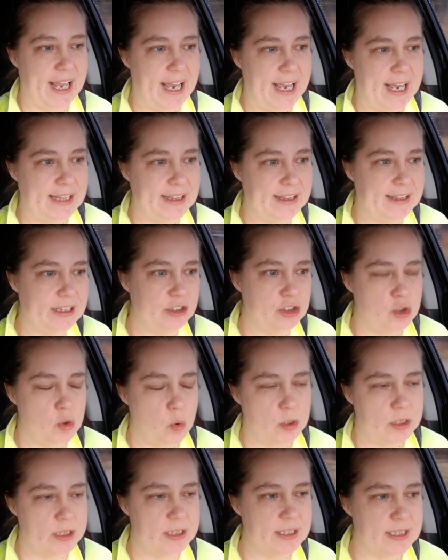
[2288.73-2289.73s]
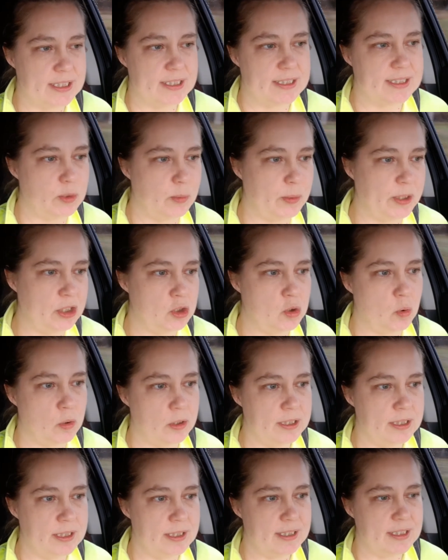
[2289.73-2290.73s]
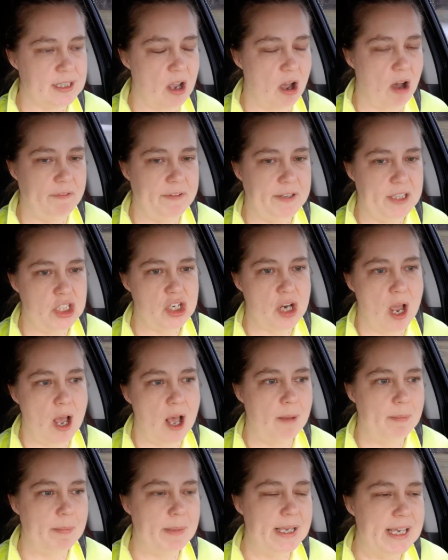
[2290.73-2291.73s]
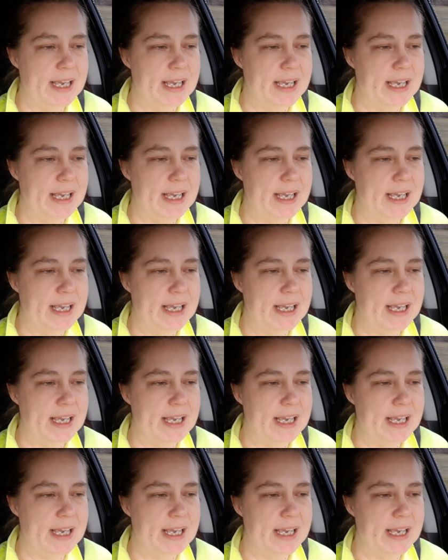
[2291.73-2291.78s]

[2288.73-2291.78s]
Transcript: at Sweet Jordan's coffee shop.